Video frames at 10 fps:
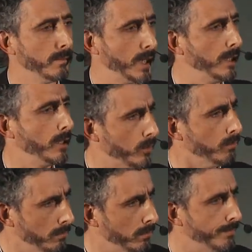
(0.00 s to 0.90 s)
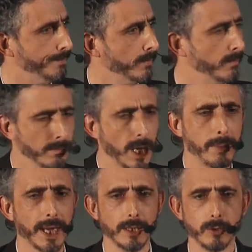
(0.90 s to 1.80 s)
Gandhi goes, come
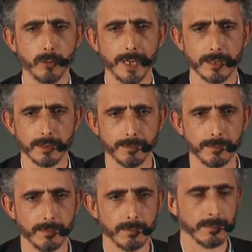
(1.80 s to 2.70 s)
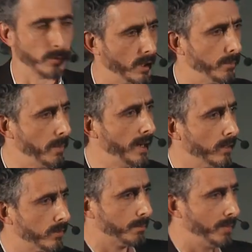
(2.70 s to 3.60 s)
back in 2 weeks. So he comes back,
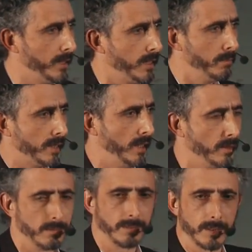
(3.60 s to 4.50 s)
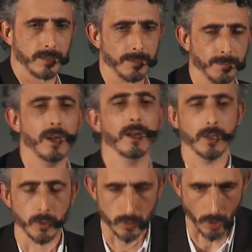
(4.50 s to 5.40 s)
he goes, please tell my son to
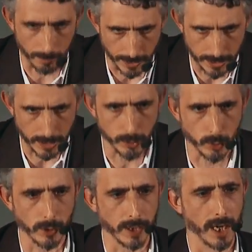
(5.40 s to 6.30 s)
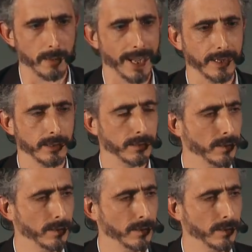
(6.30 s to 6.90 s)
stop eating sugar, young man.